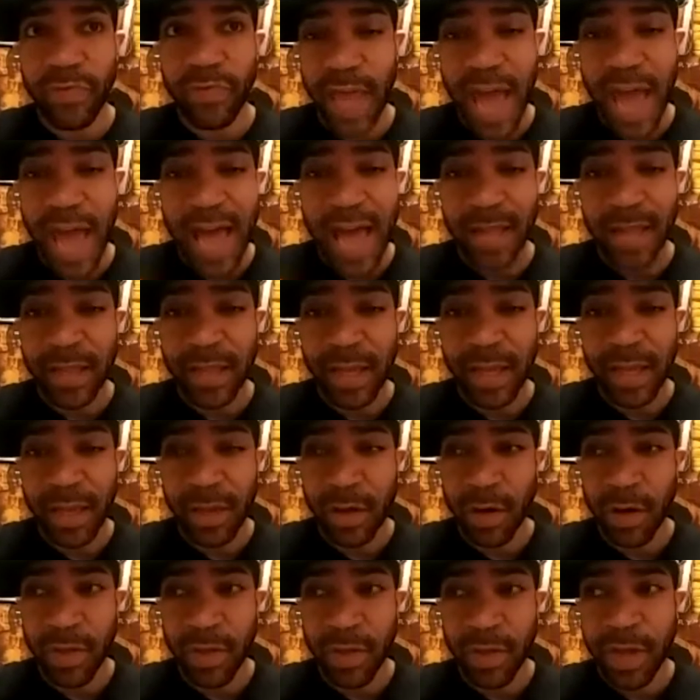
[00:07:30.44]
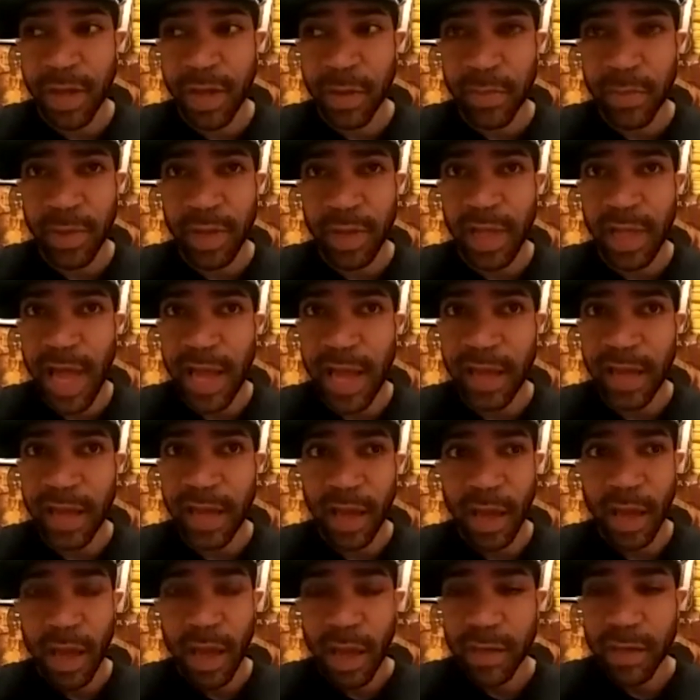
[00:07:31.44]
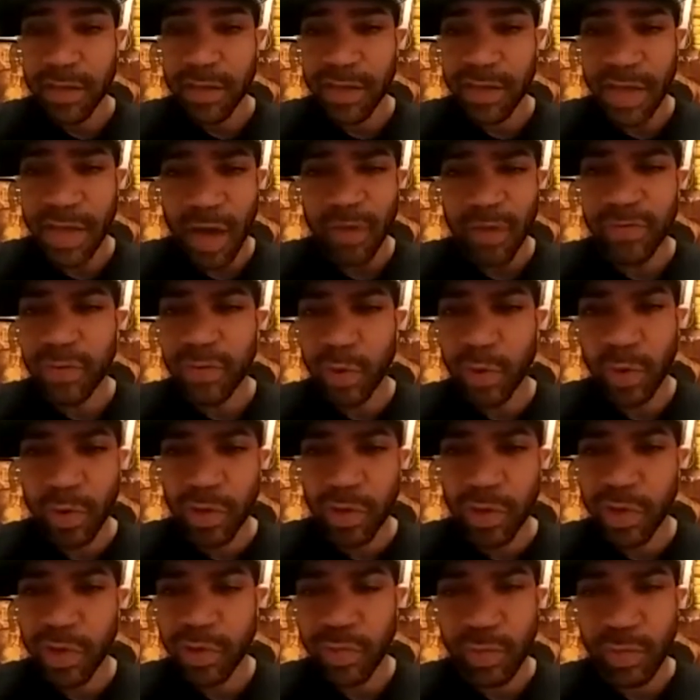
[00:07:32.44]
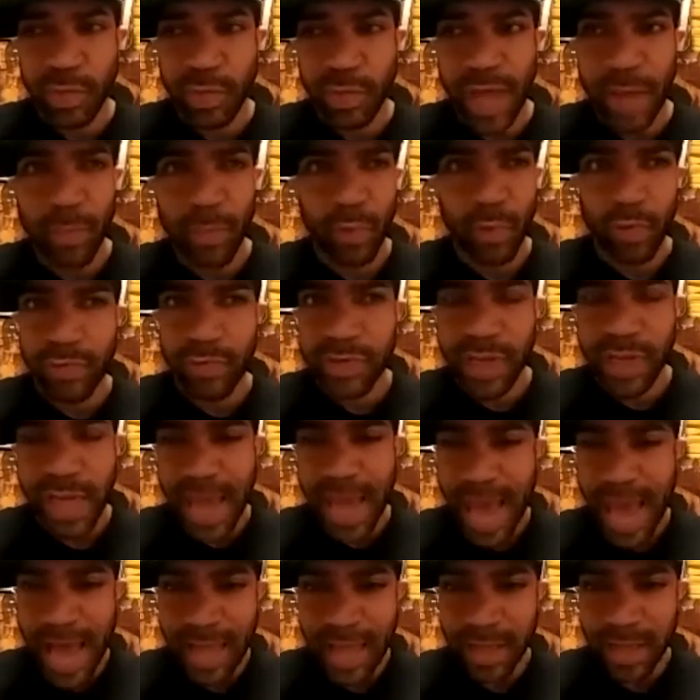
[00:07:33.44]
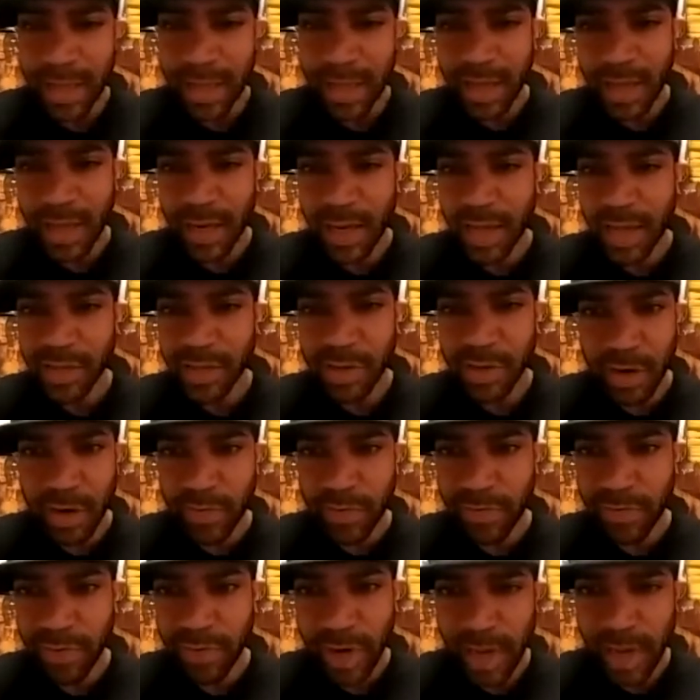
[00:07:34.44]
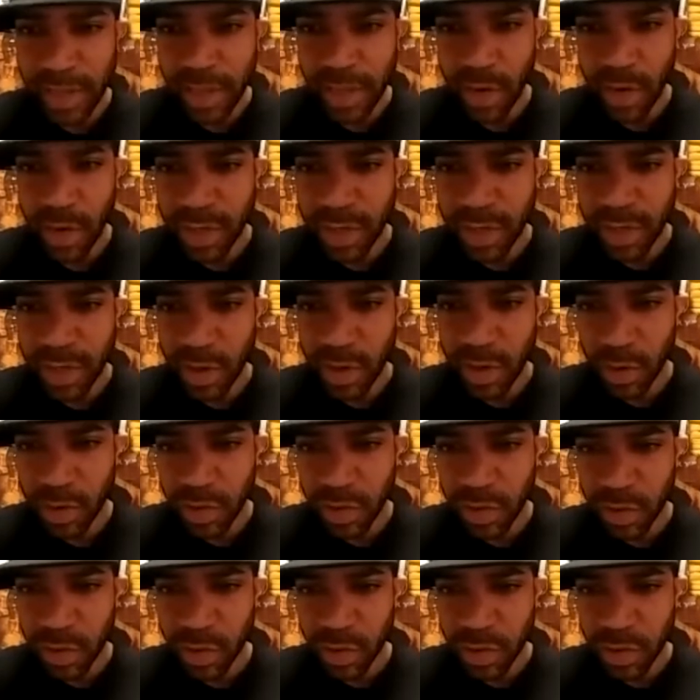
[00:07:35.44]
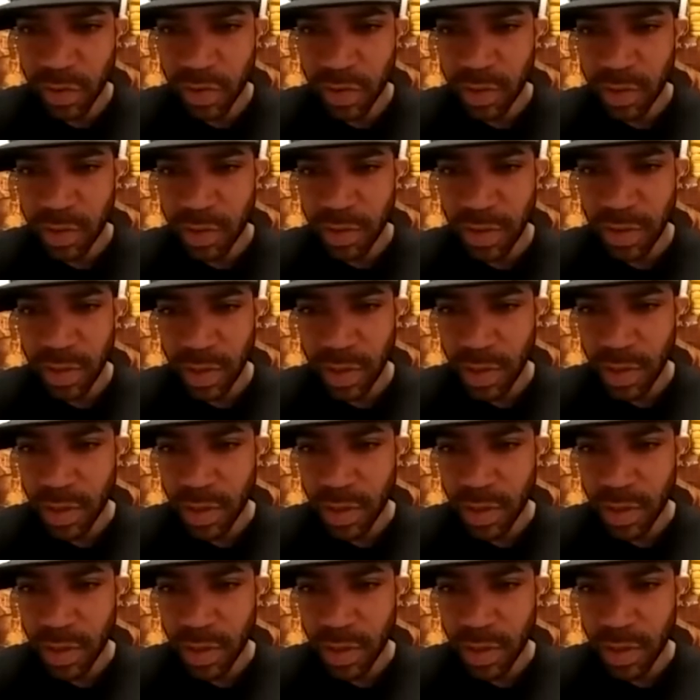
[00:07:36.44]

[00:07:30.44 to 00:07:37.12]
Cali. You know, they could be like South dudes that moved to Cali and like trying to front like they West Coast dudes. Yeah.